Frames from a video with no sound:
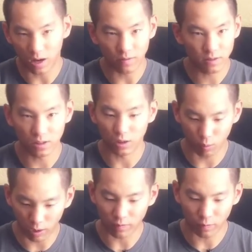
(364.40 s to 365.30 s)
is obviously
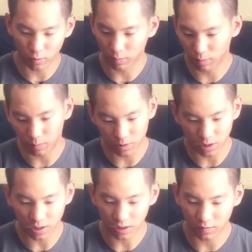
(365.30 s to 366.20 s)
great for pretty
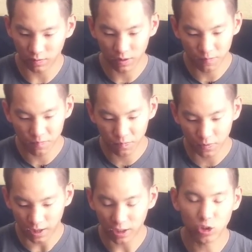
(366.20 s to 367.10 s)
much any kind of
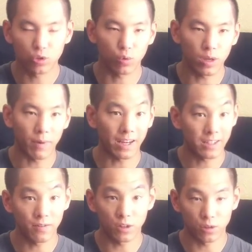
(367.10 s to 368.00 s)
extreme
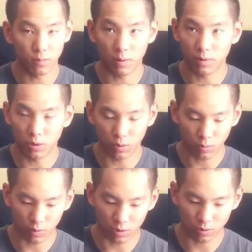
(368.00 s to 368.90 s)
activities you may be
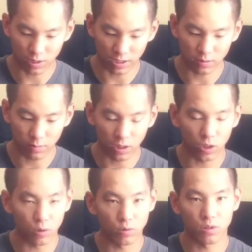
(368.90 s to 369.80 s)
doing, whether it's actually
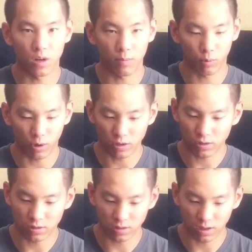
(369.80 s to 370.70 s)
being used in
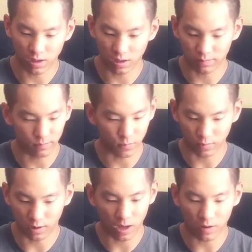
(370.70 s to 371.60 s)
operations,
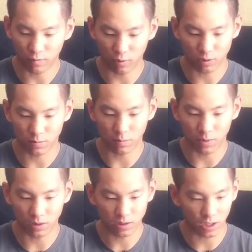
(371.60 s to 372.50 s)
law enforcement,
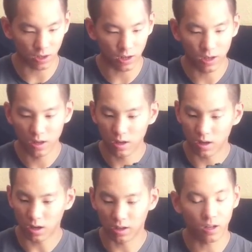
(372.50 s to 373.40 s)
military,
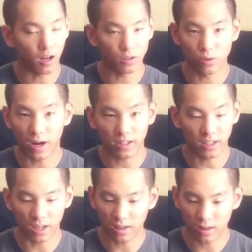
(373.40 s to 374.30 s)

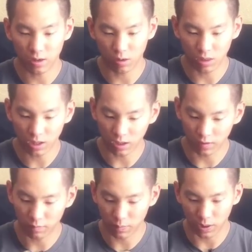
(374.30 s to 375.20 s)
contracting, anything you can think
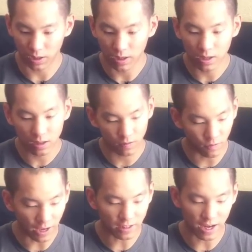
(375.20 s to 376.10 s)
of. But
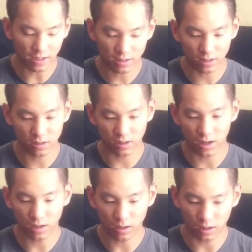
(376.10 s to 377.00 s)
fantastic
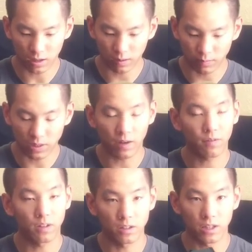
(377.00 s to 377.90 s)
design, I'm
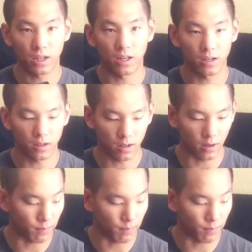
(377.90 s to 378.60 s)
definitely digging it.